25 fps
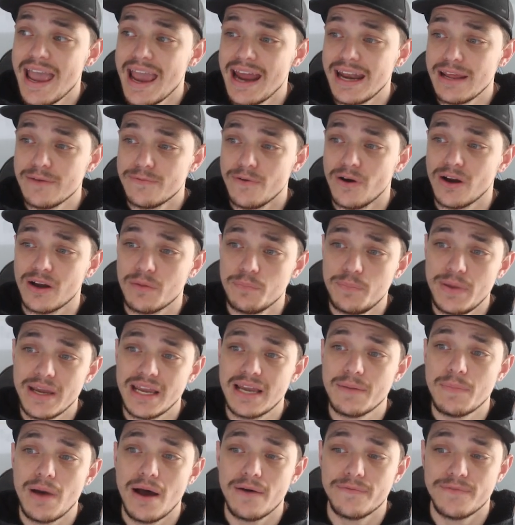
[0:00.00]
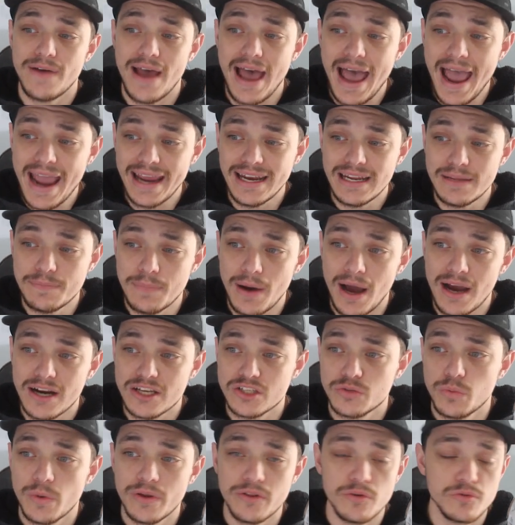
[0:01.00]
And if I can pick them up for
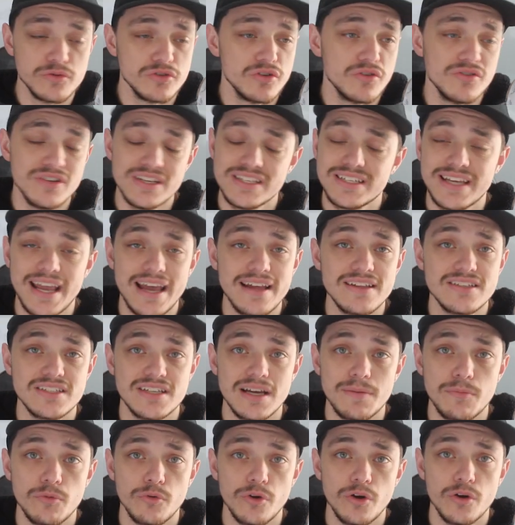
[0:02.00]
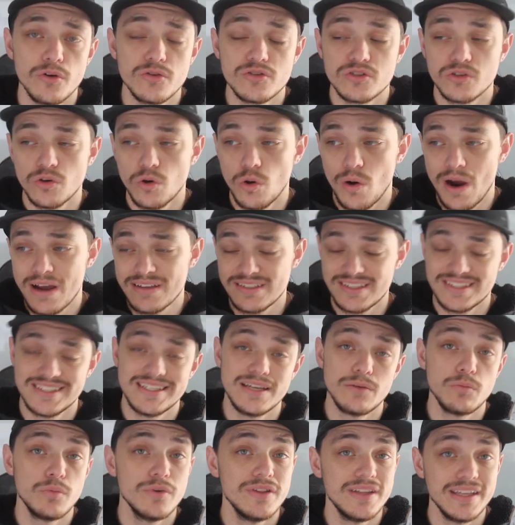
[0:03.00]
$80, whether it's on discount somewhere else or, as I
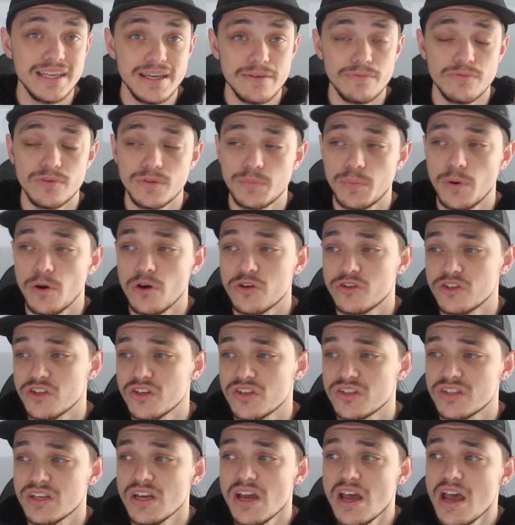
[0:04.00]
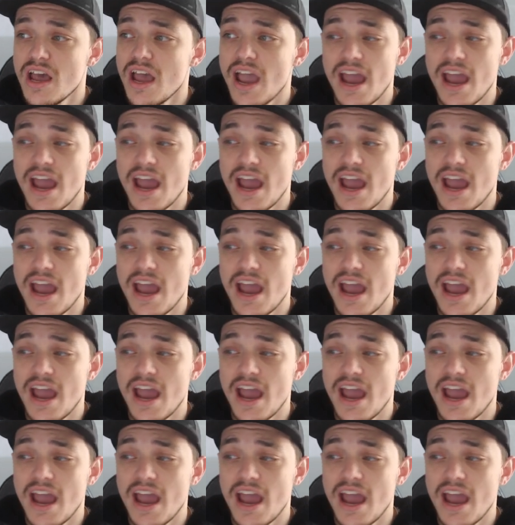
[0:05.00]
said, with the gift with purchase,